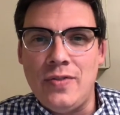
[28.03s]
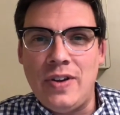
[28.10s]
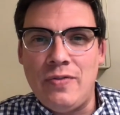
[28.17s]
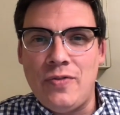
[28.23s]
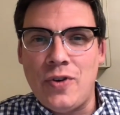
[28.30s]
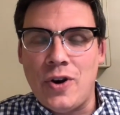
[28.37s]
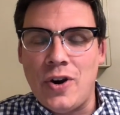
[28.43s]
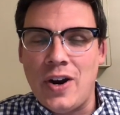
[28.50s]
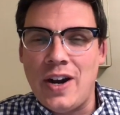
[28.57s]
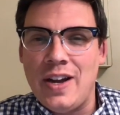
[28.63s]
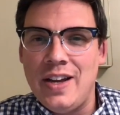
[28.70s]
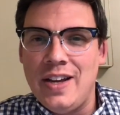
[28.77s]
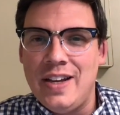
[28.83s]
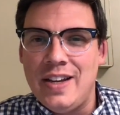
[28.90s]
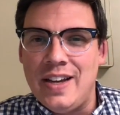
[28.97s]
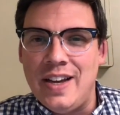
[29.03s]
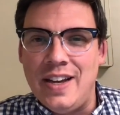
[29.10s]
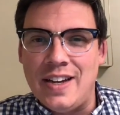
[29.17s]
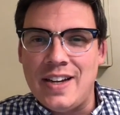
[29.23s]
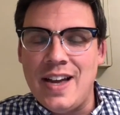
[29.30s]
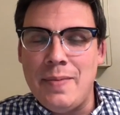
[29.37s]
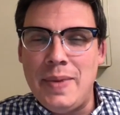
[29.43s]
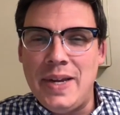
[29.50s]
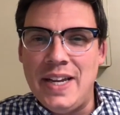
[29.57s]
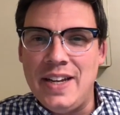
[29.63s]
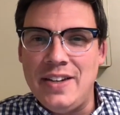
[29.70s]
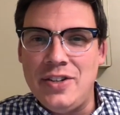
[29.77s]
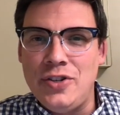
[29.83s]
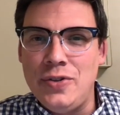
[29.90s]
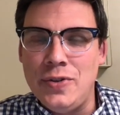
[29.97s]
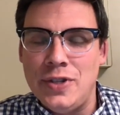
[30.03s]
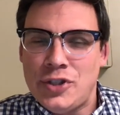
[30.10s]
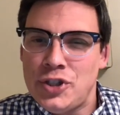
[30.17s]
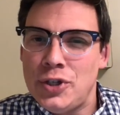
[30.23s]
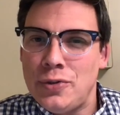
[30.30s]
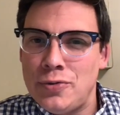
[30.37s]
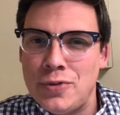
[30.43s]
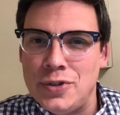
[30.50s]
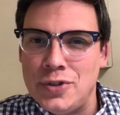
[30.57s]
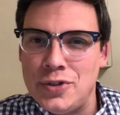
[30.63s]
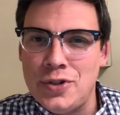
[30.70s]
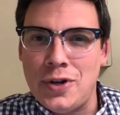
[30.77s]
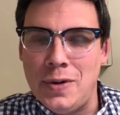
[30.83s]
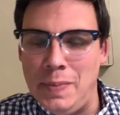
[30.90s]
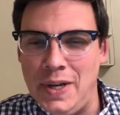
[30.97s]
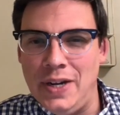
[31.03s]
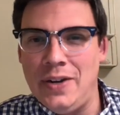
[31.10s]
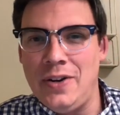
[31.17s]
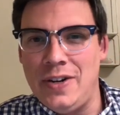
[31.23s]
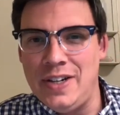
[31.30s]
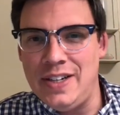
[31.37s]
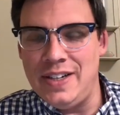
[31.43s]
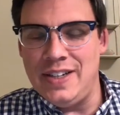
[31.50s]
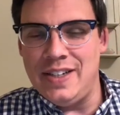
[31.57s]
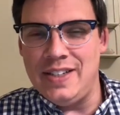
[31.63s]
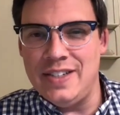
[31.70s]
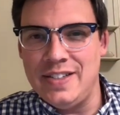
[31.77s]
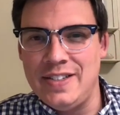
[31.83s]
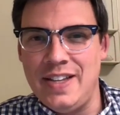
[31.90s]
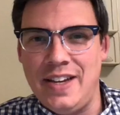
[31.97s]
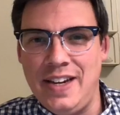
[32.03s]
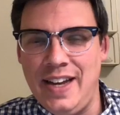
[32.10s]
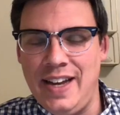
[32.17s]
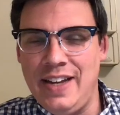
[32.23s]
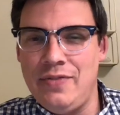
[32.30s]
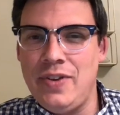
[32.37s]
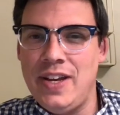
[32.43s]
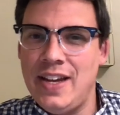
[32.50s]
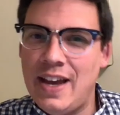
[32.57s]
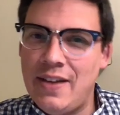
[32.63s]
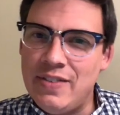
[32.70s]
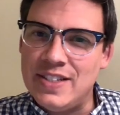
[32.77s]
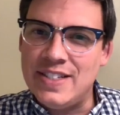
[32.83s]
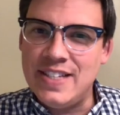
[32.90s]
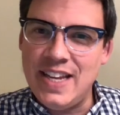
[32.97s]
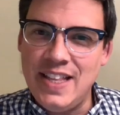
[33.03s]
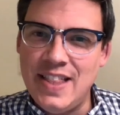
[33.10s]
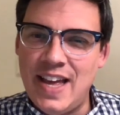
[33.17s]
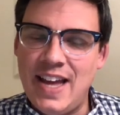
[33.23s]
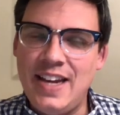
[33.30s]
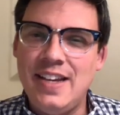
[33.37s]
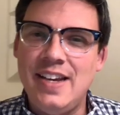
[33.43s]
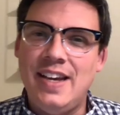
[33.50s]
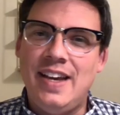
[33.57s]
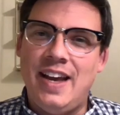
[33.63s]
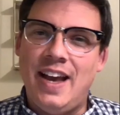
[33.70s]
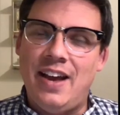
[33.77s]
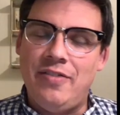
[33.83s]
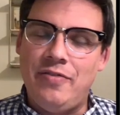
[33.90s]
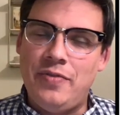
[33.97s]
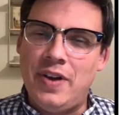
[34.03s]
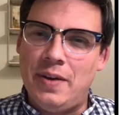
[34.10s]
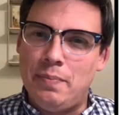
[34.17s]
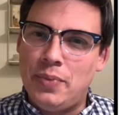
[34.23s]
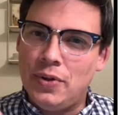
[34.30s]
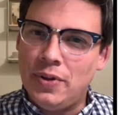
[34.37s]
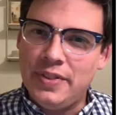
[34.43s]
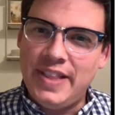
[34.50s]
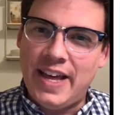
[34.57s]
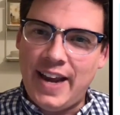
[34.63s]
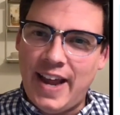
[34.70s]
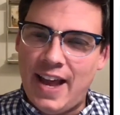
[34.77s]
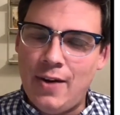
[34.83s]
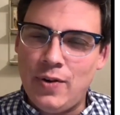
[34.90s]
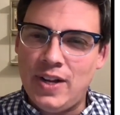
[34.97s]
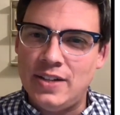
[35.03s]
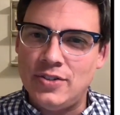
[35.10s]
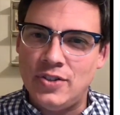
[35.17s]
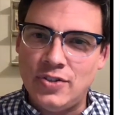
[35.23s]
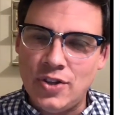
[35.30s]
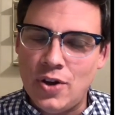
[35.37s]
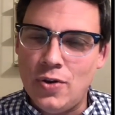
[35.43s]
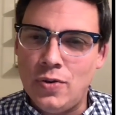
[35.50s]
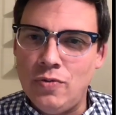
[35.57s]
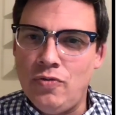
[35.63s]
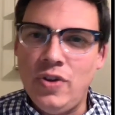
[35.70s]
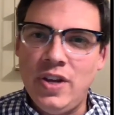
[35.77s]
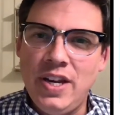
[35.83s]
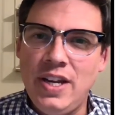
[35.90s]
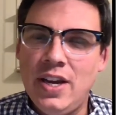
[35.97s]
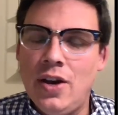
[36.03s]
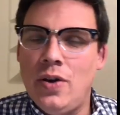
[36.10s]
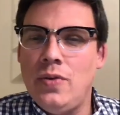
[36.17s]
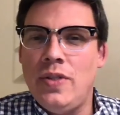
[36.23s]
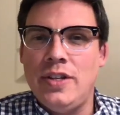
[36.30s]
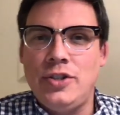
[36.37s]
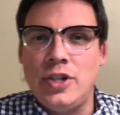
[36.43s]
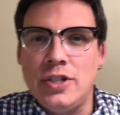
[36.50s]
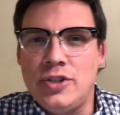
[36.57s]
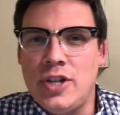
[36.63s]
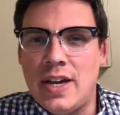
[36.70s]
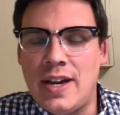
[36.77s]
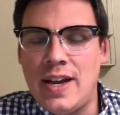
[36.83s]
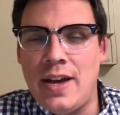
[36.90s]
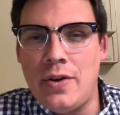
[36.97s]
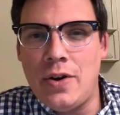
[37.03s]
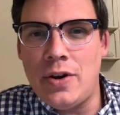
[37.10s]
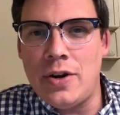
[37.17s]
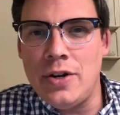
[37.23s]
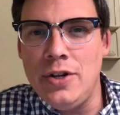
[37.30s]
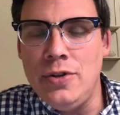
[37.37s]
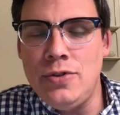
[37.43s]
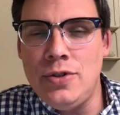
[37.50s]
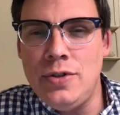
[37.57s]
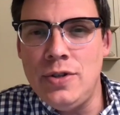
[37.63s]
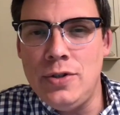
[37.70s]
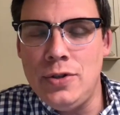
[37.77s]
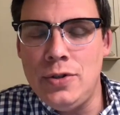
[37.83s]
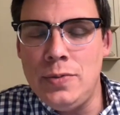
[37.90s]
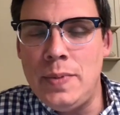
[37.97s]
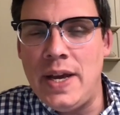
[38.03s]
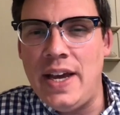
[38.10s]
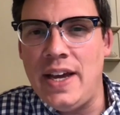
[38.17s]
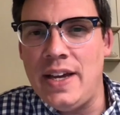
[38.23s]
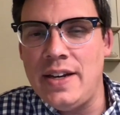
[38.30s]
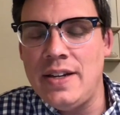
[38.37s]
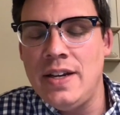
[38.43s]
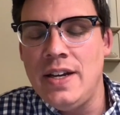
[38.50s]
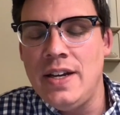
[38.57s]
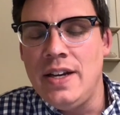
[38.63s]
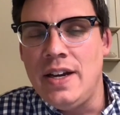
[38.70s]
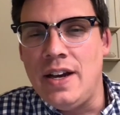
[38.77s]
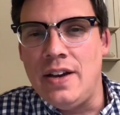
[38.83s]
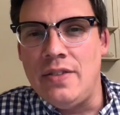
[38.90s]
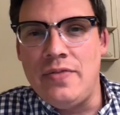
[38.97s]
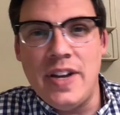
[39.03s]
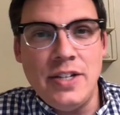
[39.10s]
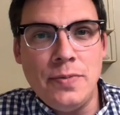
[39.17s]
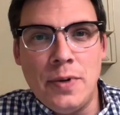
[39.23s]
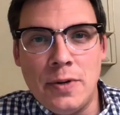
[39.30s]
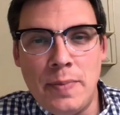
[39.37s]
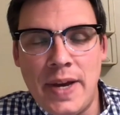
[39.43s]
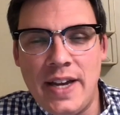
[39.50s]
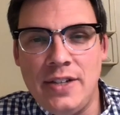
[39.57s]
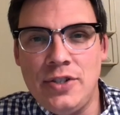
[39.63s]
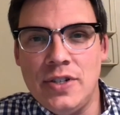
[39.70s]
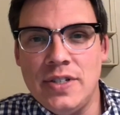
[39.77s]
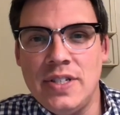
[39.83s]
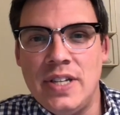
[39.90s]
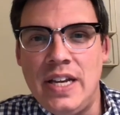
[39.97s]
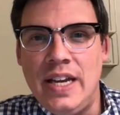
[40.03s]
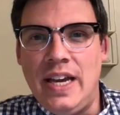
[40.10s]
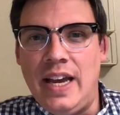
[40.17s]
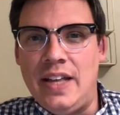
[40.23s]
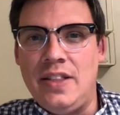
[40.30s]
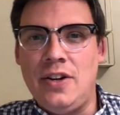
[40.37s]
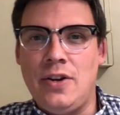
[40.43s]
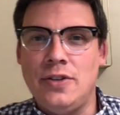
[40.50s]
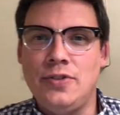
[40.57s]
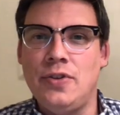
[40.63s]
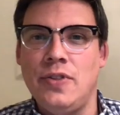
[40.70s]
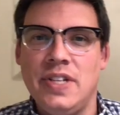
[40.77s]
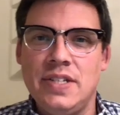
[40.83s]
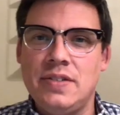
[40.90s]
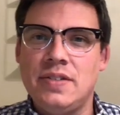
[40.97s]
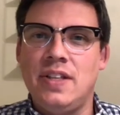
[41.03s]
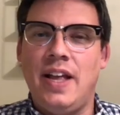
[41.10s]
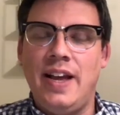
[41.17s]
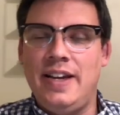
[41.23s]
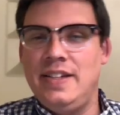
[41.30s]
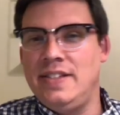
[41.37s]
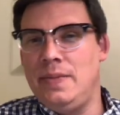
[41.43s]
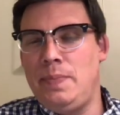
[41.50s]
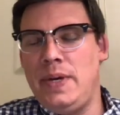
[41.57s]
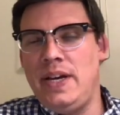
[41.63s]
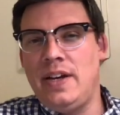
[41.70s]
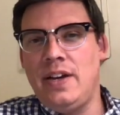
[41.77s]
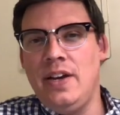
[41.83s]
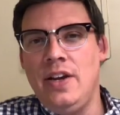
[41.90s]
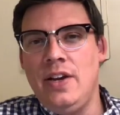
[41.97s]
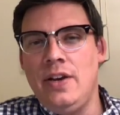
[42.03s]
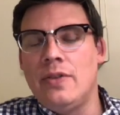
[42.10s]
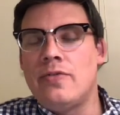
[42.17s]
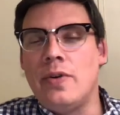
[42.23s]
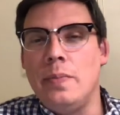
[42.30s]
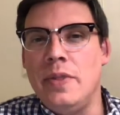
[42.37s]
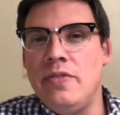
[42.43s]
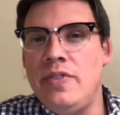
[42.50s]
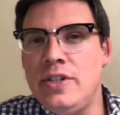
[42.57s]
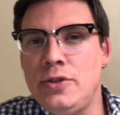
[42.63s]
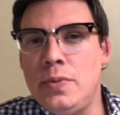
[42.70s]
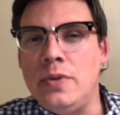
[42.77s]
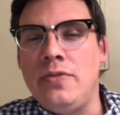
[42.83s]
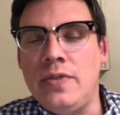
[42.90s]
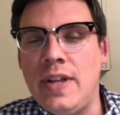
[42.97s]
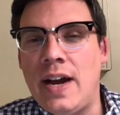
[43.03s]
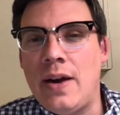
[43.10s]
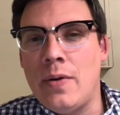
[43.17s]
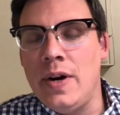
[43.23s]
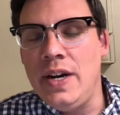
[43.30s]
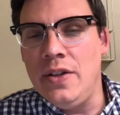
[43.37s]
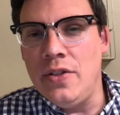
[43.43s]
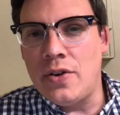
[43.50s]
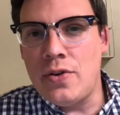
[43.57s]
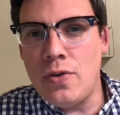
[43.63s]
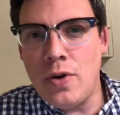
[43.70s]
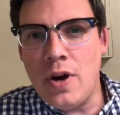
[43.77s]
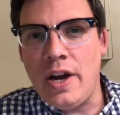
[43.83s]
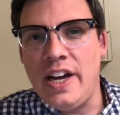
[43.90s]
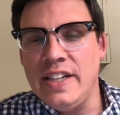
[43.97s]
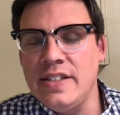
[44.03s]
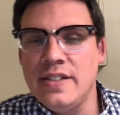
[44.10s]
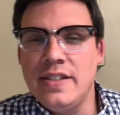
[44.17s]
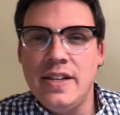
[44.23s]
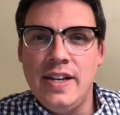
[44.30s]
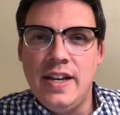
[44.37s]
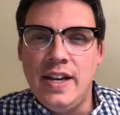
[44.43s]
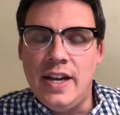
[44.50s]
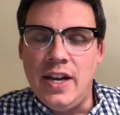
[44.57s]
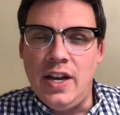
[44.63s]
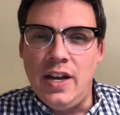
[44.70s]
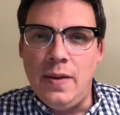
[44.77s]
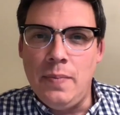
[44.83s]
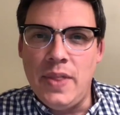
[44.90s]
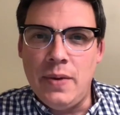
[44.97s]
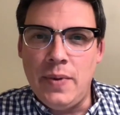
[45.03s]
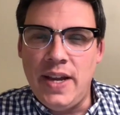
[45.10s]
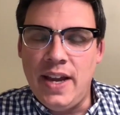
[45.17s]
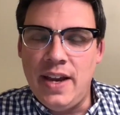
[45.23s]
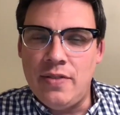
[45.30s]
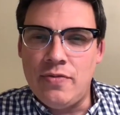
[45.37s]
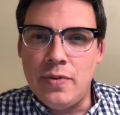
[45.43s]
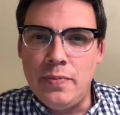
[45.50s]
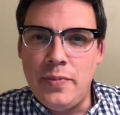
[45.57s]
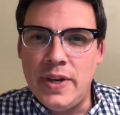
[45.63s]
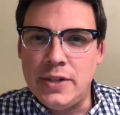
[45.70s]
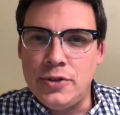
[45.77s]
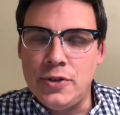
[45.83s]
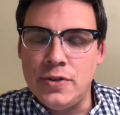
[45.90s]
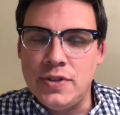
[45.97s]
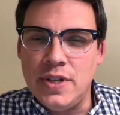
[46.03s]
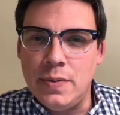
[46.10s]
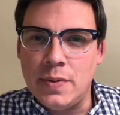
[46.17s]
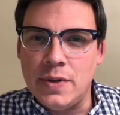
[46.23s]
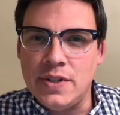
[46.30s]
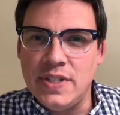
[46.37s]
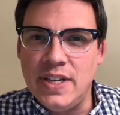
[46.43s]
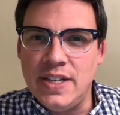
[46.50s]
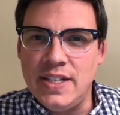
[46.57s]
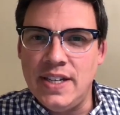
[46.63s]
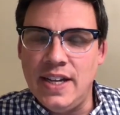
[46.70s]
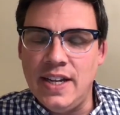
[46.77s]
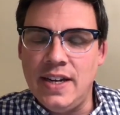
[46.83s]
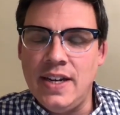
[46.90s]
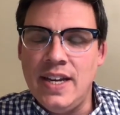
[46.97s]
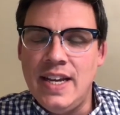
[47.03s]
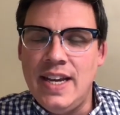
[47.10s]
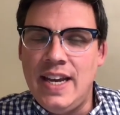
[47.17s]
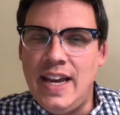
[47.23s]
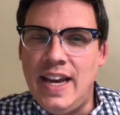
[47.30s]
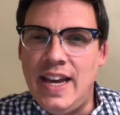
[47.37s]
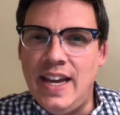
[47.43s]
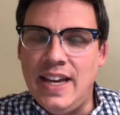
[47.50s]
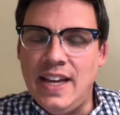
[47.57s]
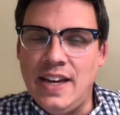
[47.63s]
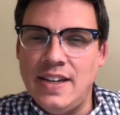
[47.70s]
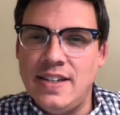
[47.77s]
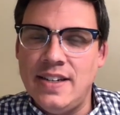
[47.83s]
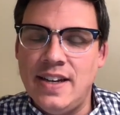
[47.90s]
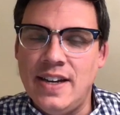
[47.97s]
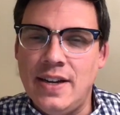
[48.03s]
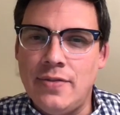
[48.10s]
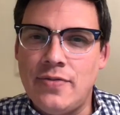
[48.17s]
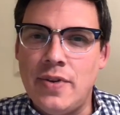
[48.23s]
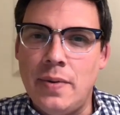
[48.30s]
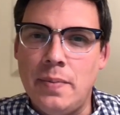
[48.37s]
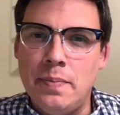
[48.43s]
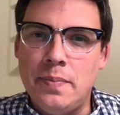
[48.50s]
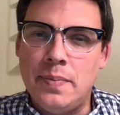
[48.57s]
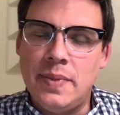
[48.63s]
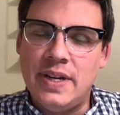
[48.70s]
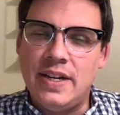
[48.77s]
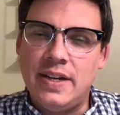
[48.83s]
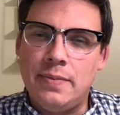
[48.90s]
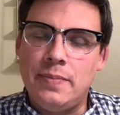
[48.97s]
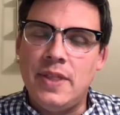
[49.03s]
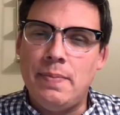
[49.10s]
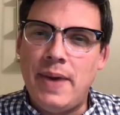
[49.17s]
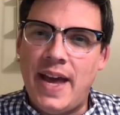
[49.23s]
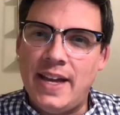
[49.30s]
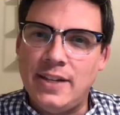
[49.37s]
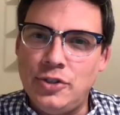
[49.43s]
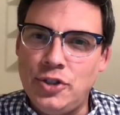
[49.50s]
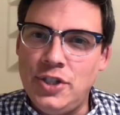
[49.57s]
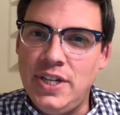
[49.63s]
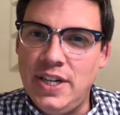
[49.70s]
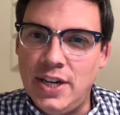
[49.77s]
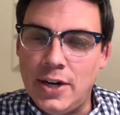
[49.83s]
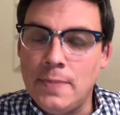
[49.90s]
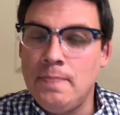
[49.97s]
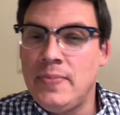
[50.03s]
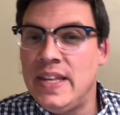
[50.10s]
for coming in to do the children's sermon on Sunday. If you haven't seen that, I've pulled that out as its own video that you can check out on our YouTube and Facebook pages. And then also this slide is a pic from the visual flowering of the cross that we had from pictures that were sent in and from the past year.